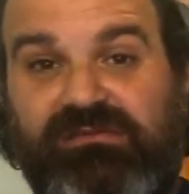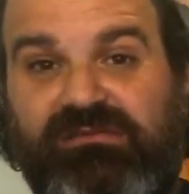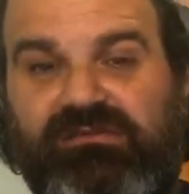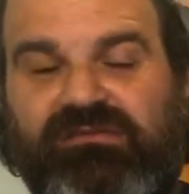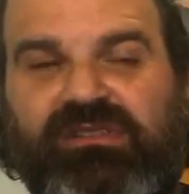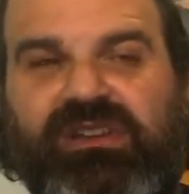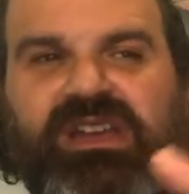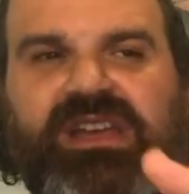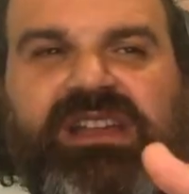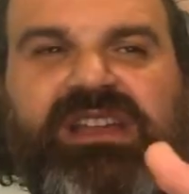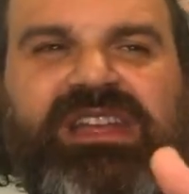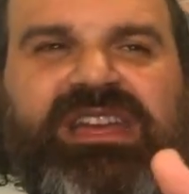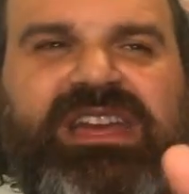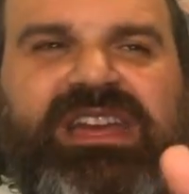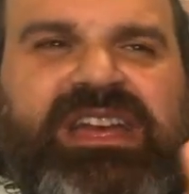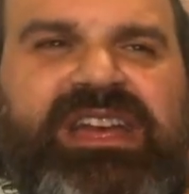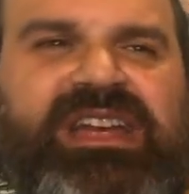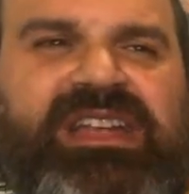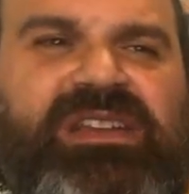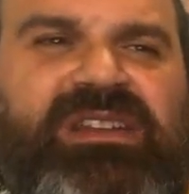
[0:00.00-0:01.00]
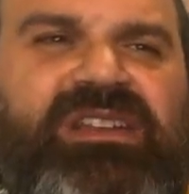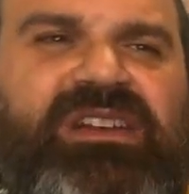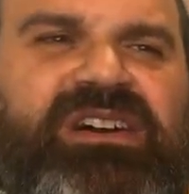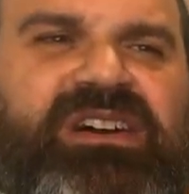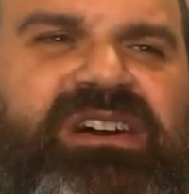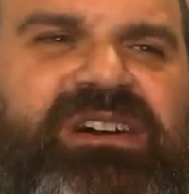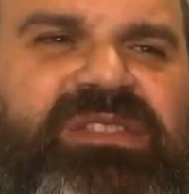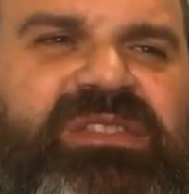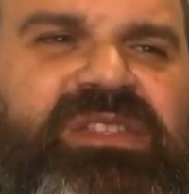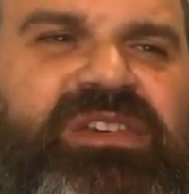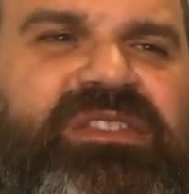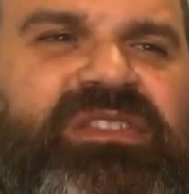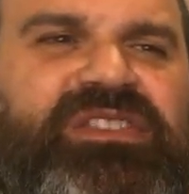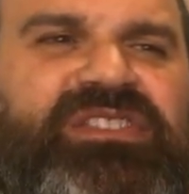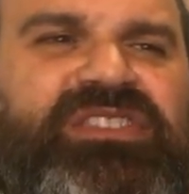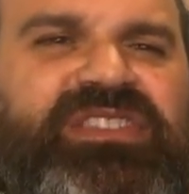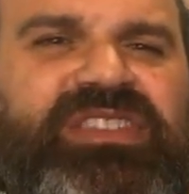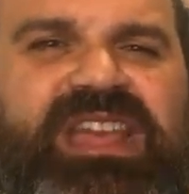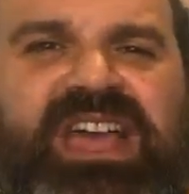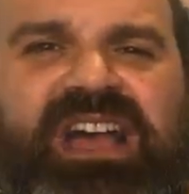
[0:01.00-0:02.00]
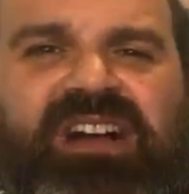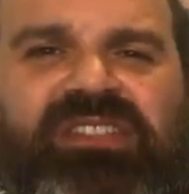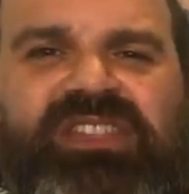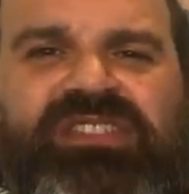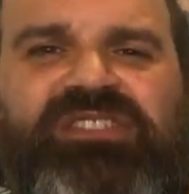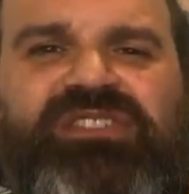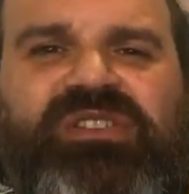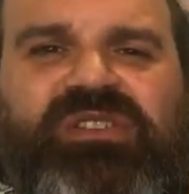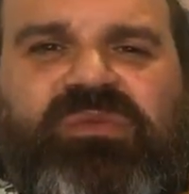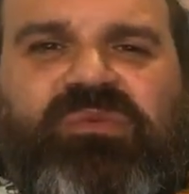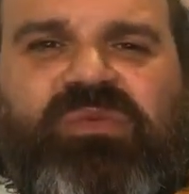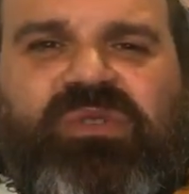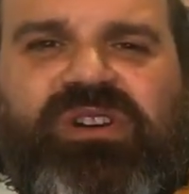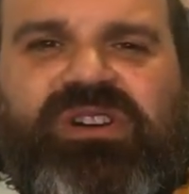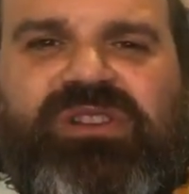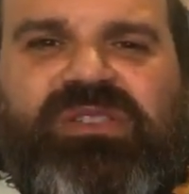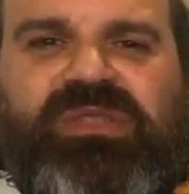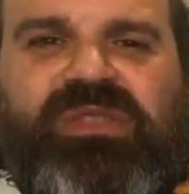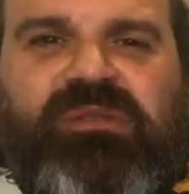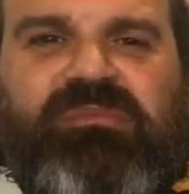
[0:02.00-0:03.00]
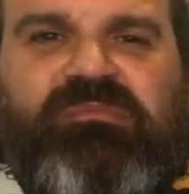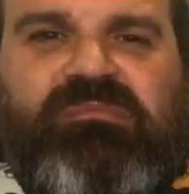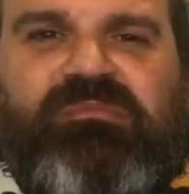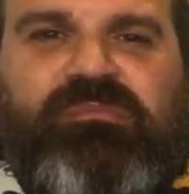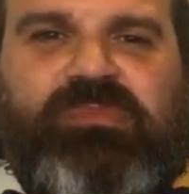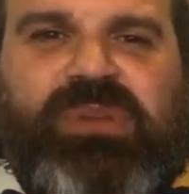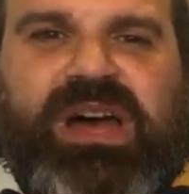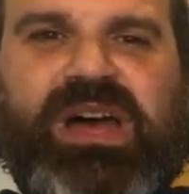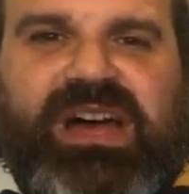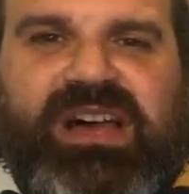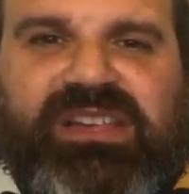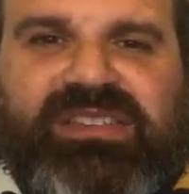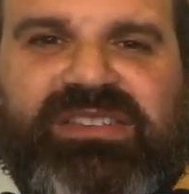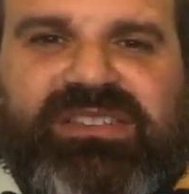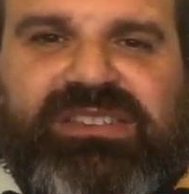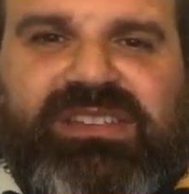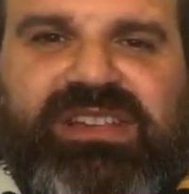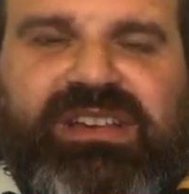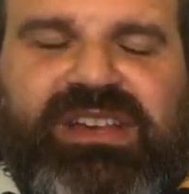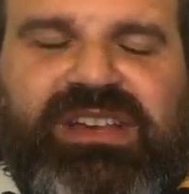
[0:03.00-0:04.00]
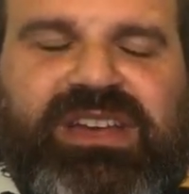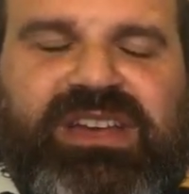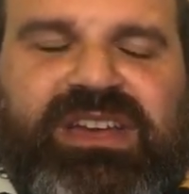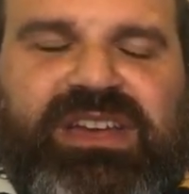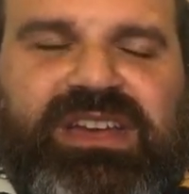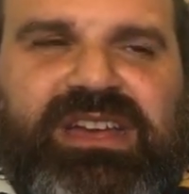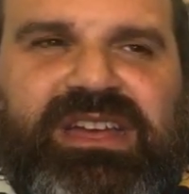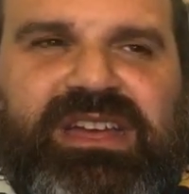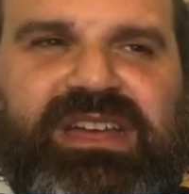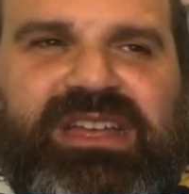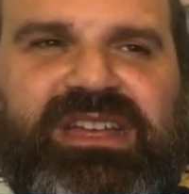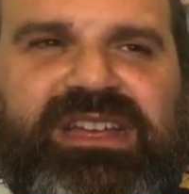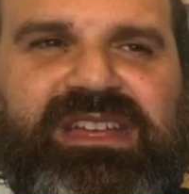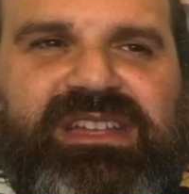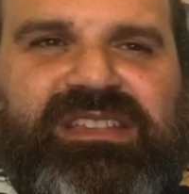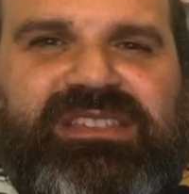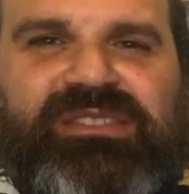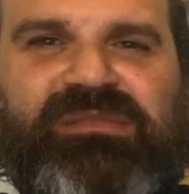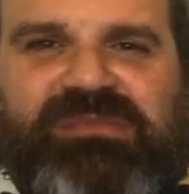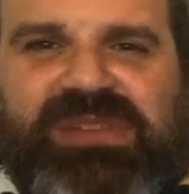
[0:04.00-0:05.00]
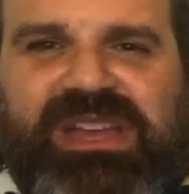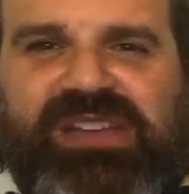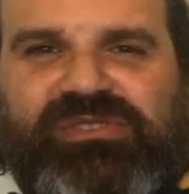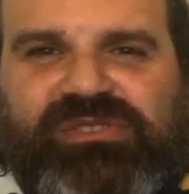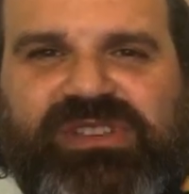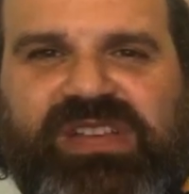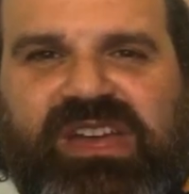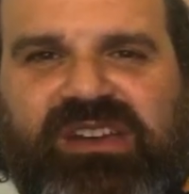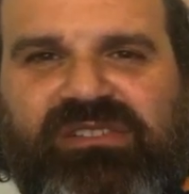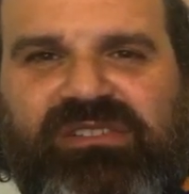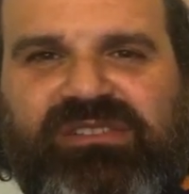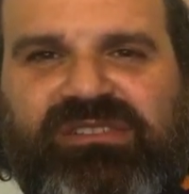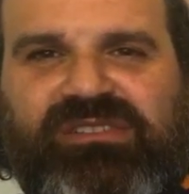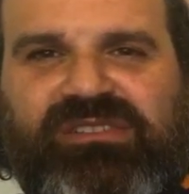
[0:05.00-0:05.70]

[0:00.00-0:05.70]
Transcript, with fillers: right, and uh, the the scale that's going to work the best is a major scale.